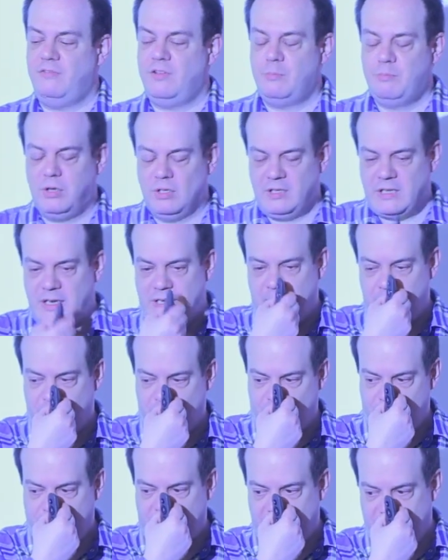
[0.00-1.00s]
we put that in
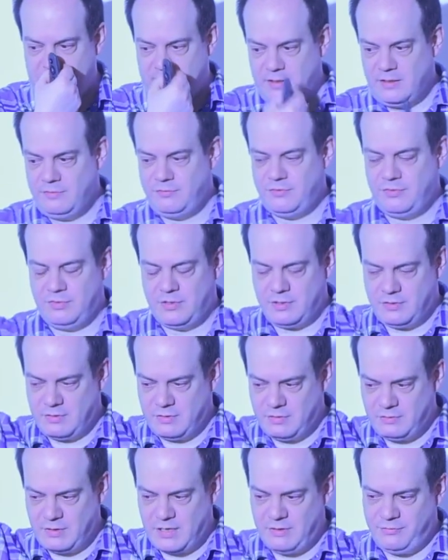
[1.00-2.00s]
perspective,
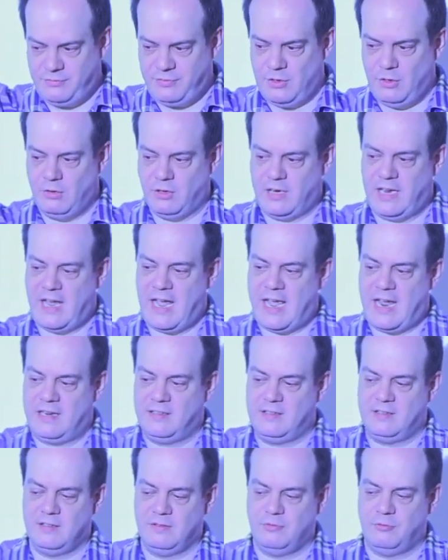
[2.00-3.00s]
if we look
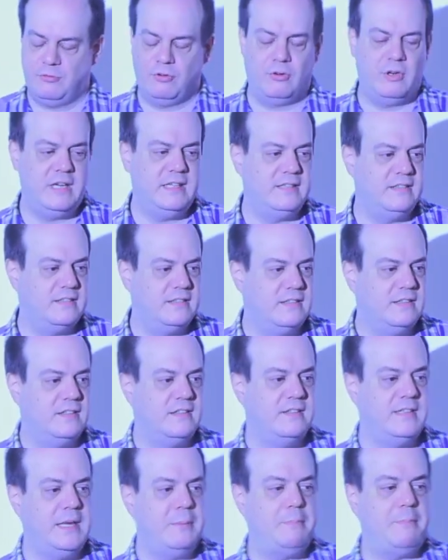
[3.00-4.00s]
at, for
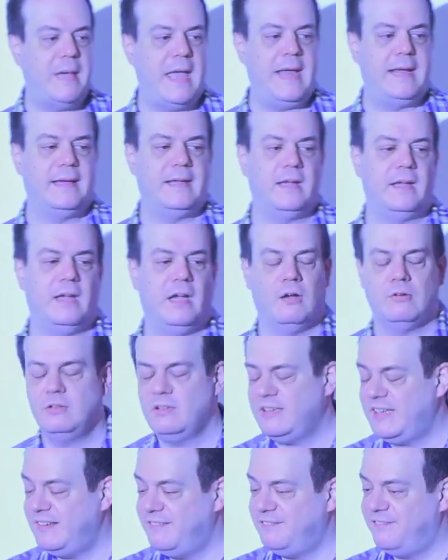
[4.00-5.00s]
instance, the bank
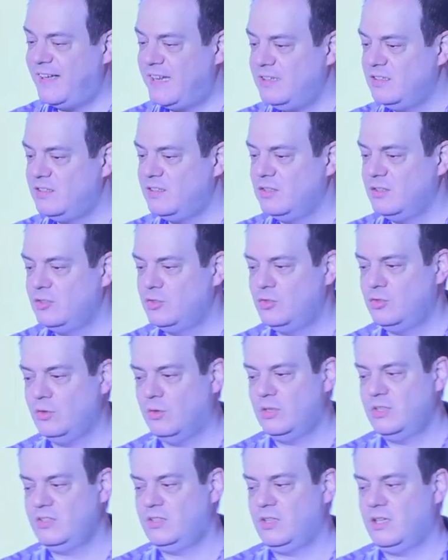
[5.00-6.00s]
account event
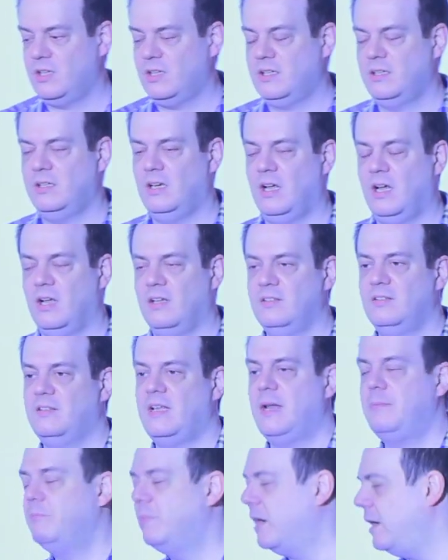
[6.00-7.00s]
sourcer class,
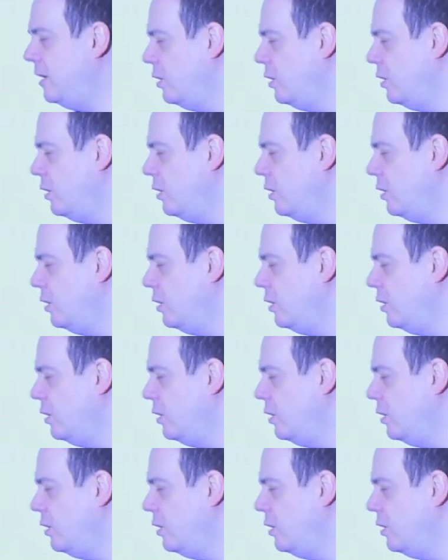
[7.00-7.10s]
and by